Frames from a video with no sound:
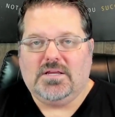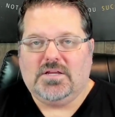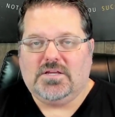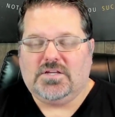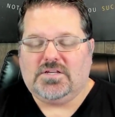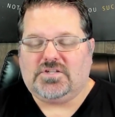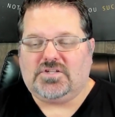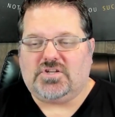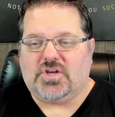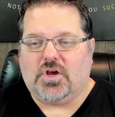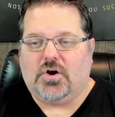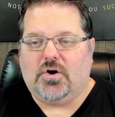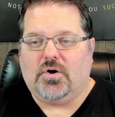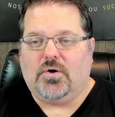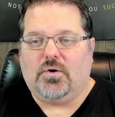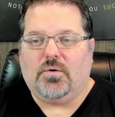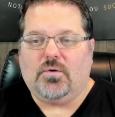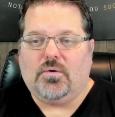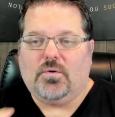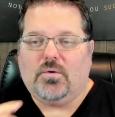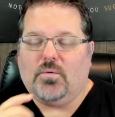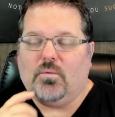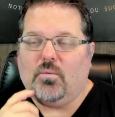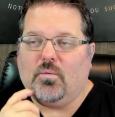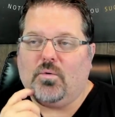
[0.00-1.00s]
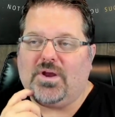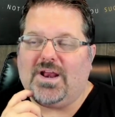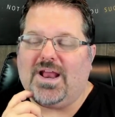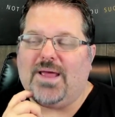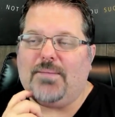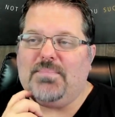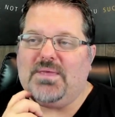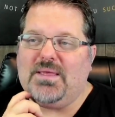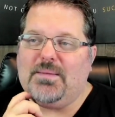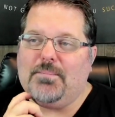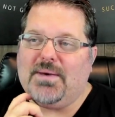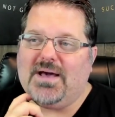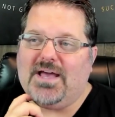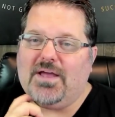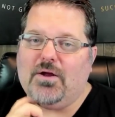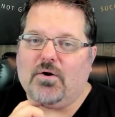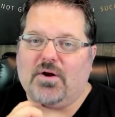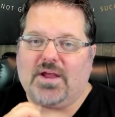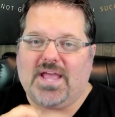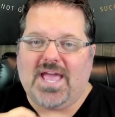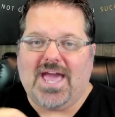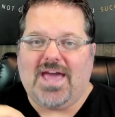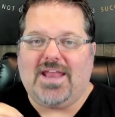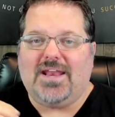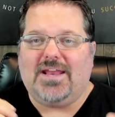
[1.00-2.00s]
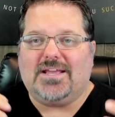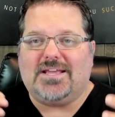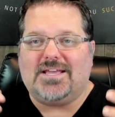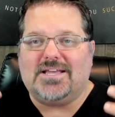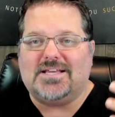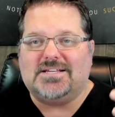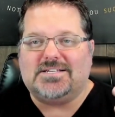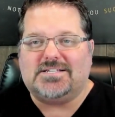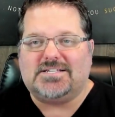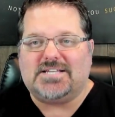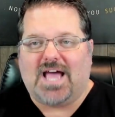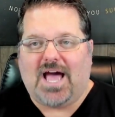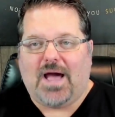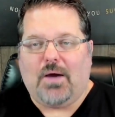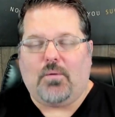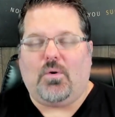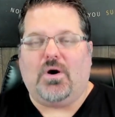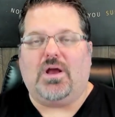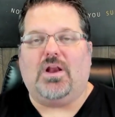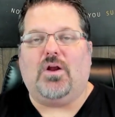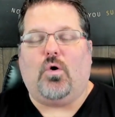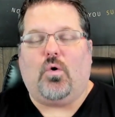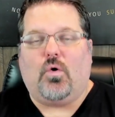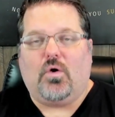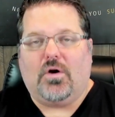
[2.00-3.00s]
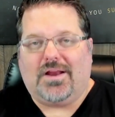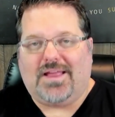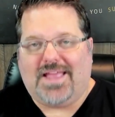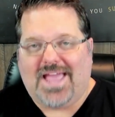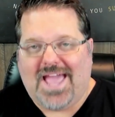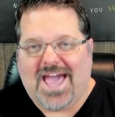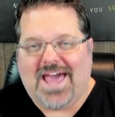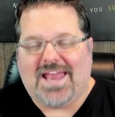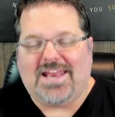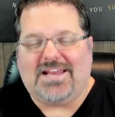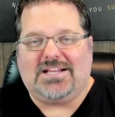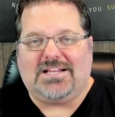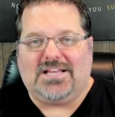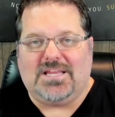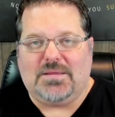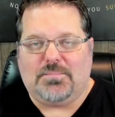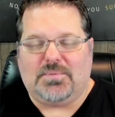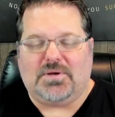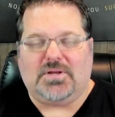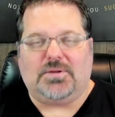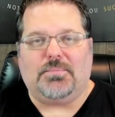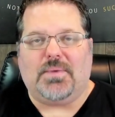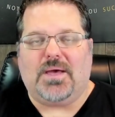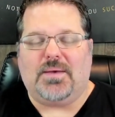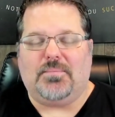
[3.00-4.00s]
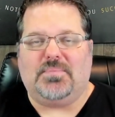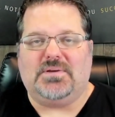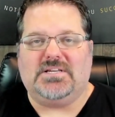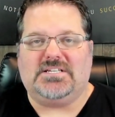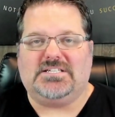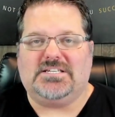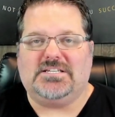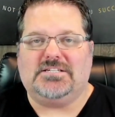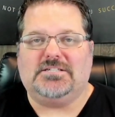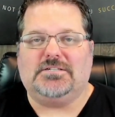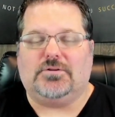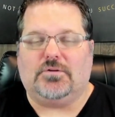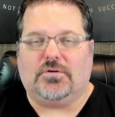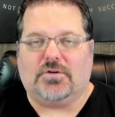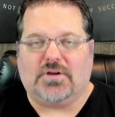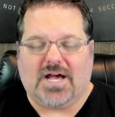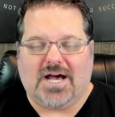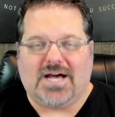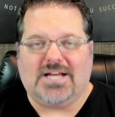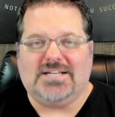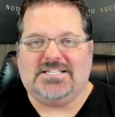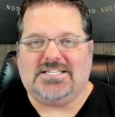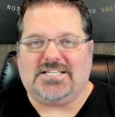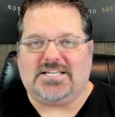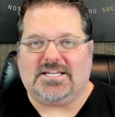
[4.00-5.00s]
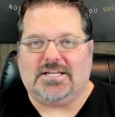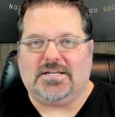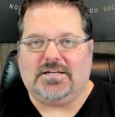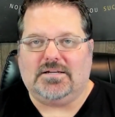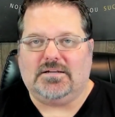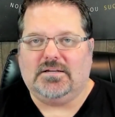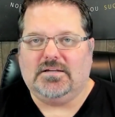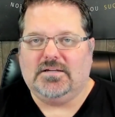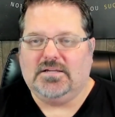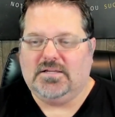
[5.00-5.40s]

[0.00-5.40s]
So what I mean by organic is I want to organically build my business through content